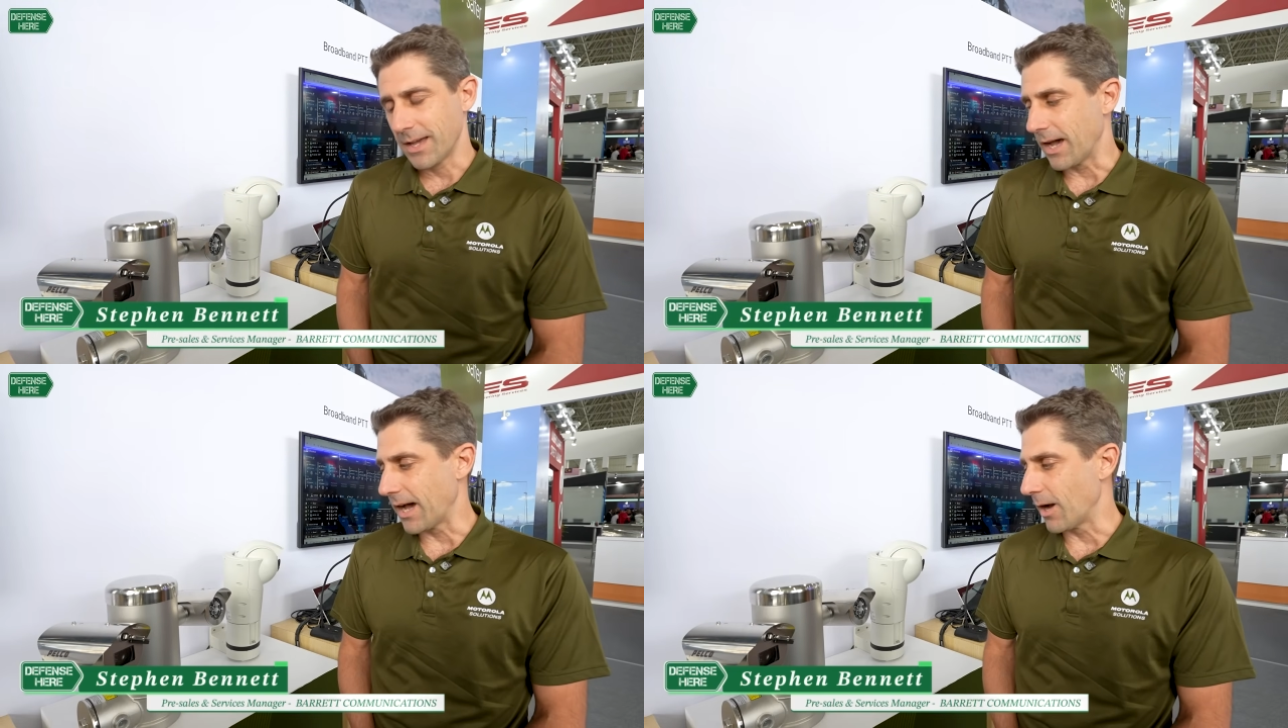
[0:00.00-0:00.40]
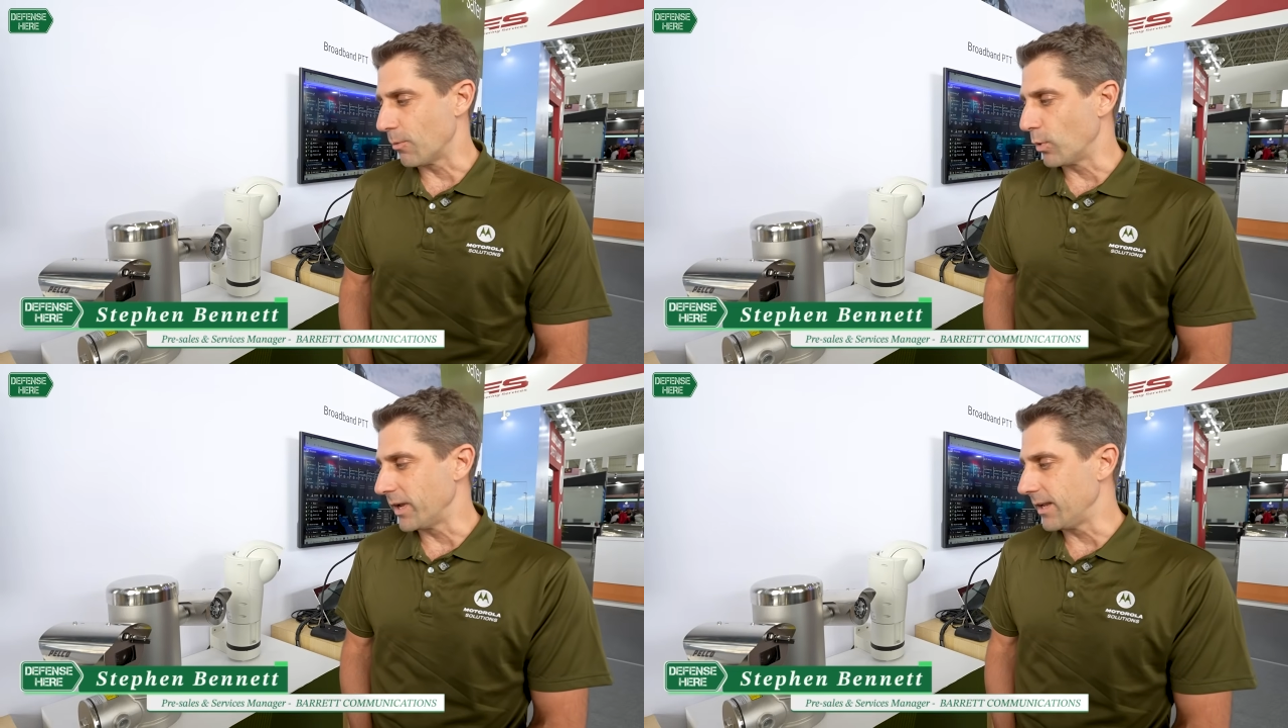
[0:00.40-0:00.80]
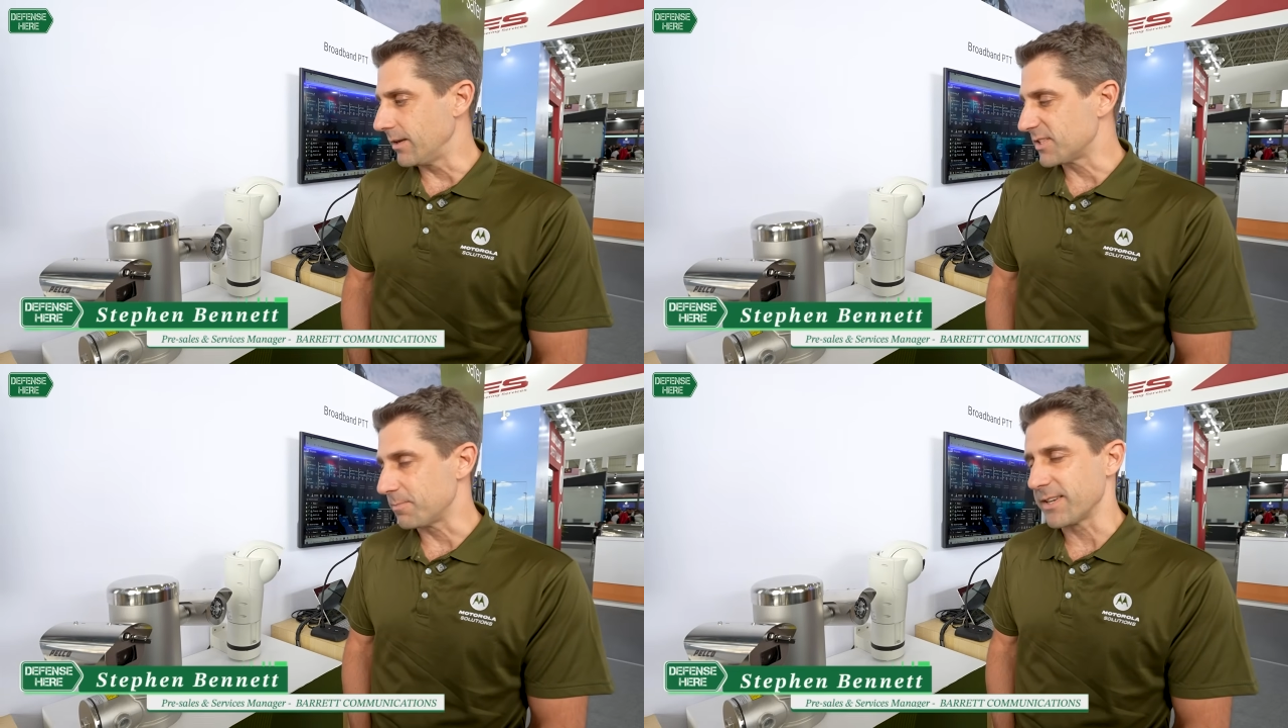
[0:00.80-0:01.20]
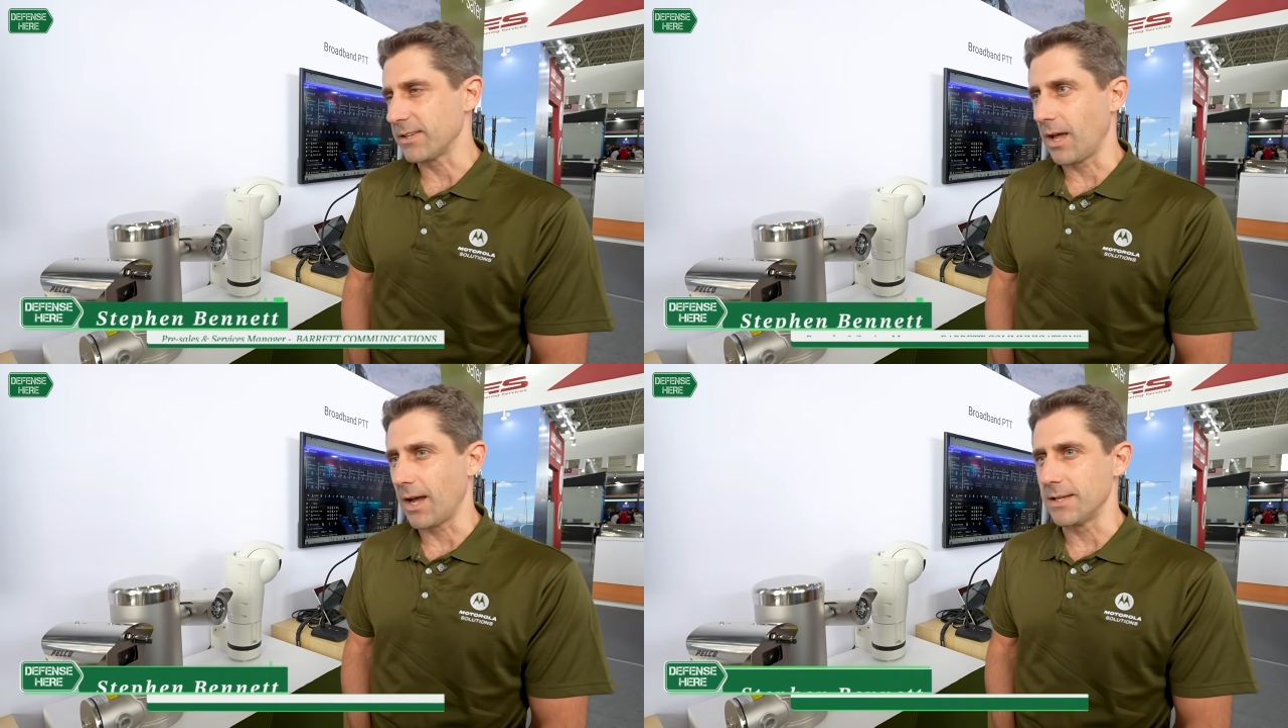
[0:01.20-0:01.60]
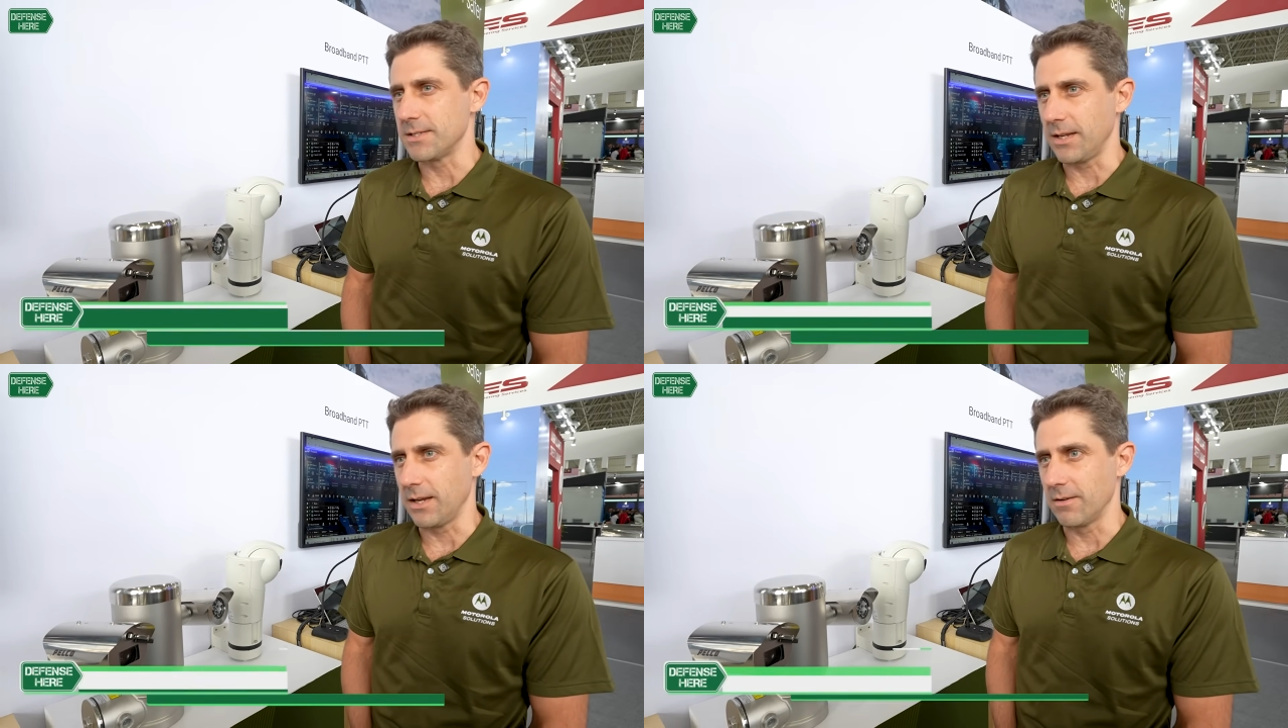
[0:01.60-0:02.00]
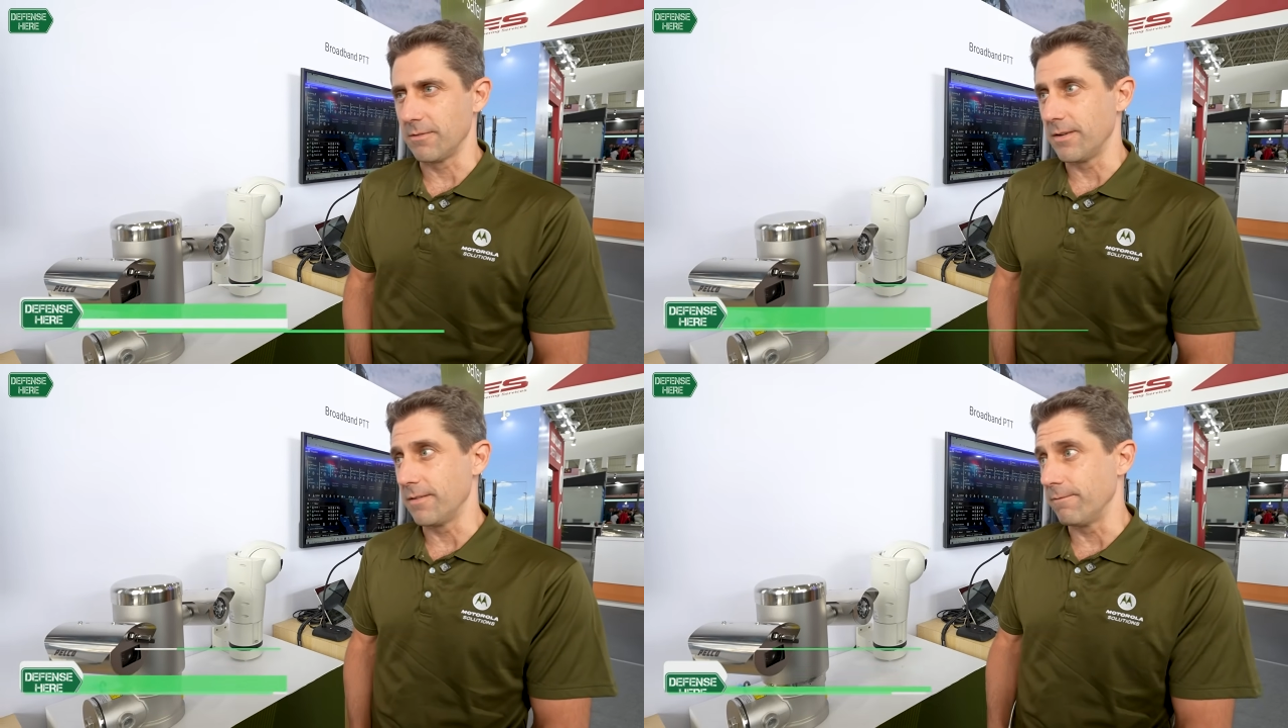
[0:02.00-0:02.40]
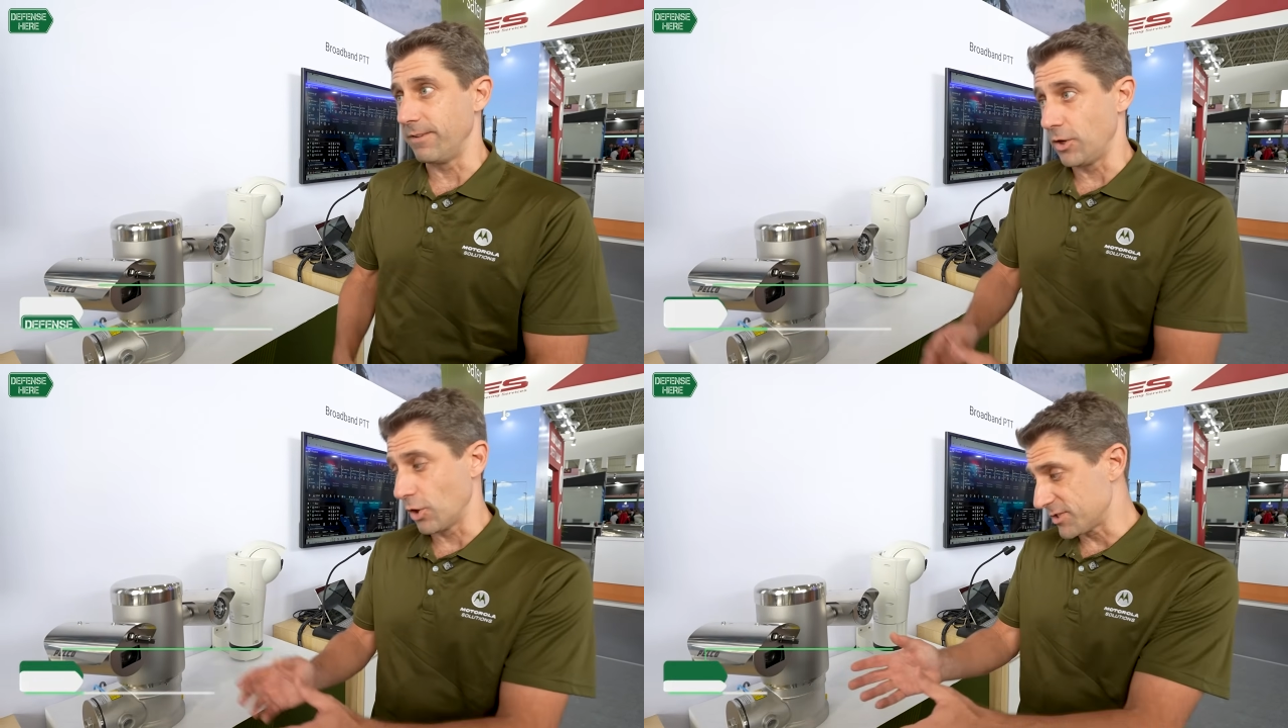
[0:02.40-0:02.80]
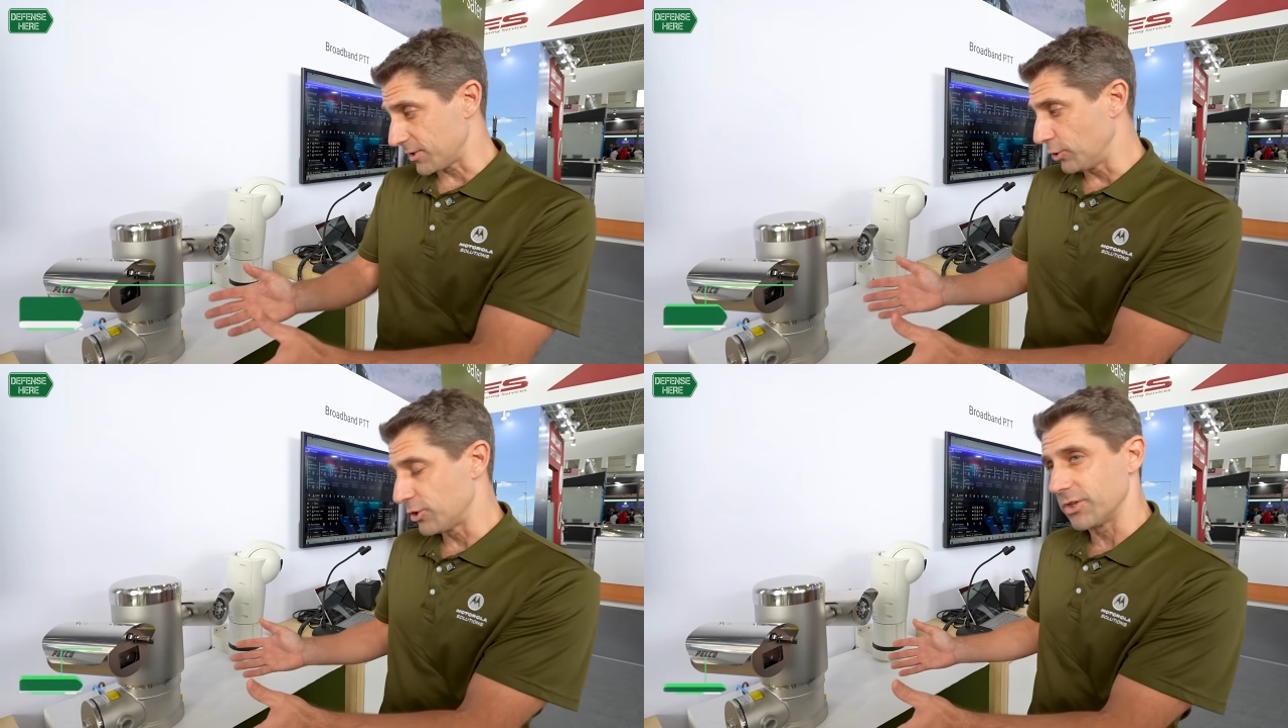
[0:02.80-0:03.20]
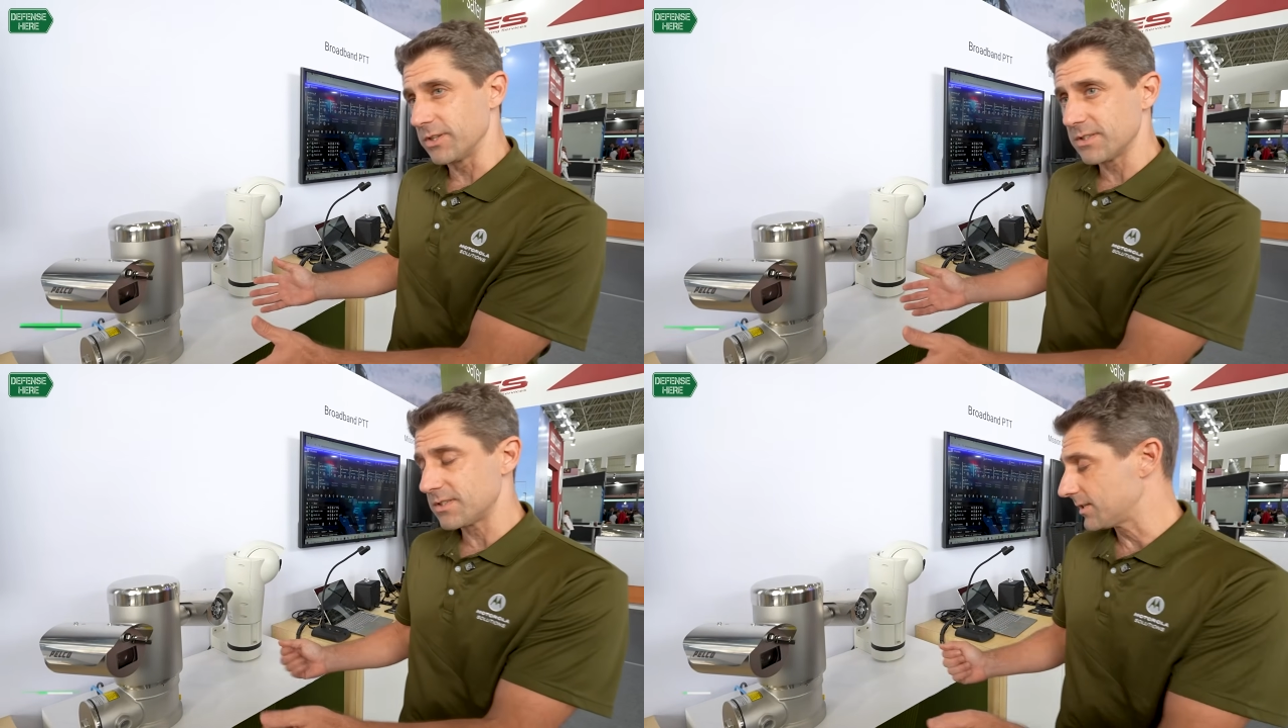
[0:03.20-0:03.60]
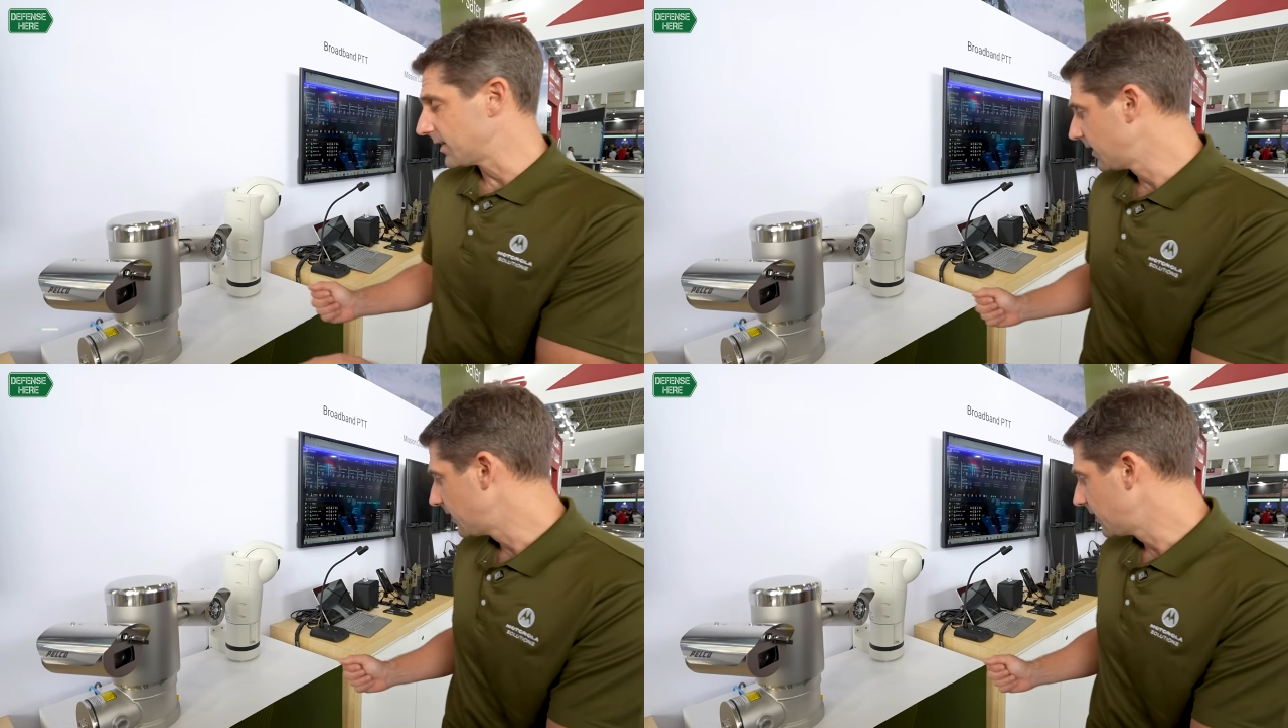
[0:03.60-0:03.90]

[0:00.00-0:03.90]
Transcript: Uh, we specialize in video solutions,